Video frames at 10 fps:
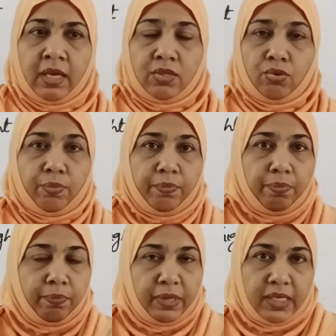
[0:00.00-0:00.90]
So
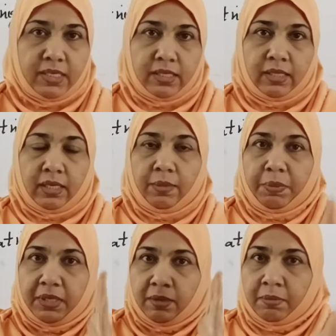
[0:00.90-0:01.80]
please
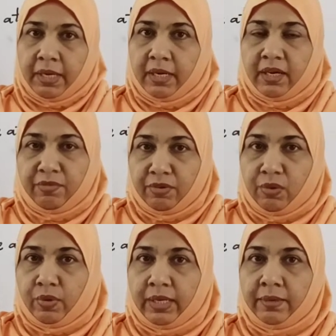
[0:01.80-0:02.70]
keep it in mind,
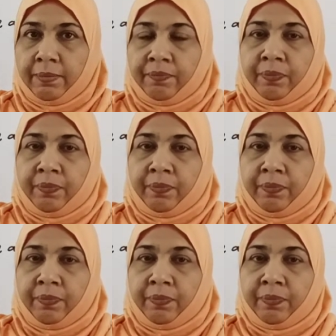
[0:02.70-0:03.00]
everyone,